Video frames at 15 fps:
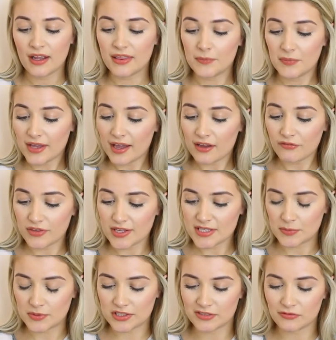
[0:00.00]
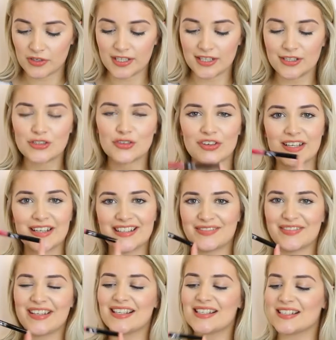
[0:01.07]
And then we have this, which really intrigued
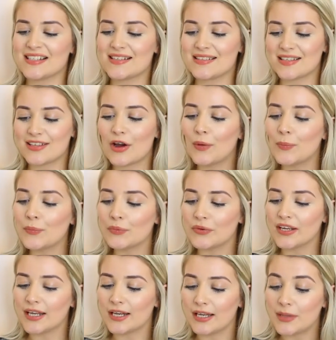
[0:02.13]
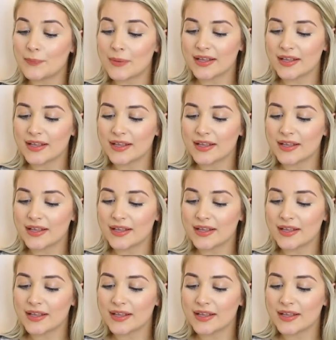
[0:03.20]
me. This is the ombre lip